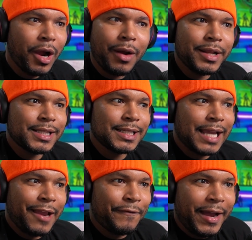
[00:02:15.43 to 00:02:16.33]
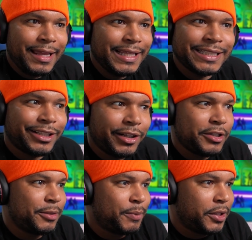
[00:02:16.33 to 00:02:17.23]
How does this guy find these girls,
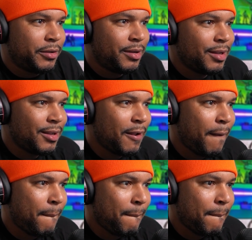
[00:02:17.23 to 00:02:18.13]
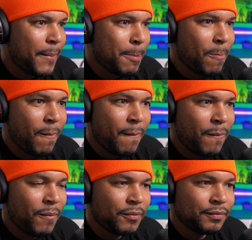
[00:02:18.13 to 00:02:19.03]
bro? With the boys.
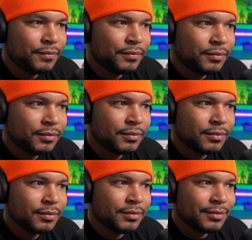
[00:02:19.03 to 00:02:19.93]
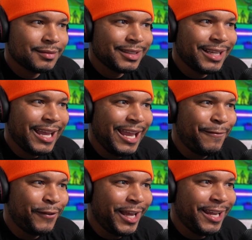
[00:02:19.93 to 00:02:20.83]
Desmond, Jonah, Ghana. Hey,
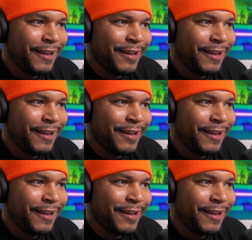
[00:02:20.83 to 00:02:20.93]
flight.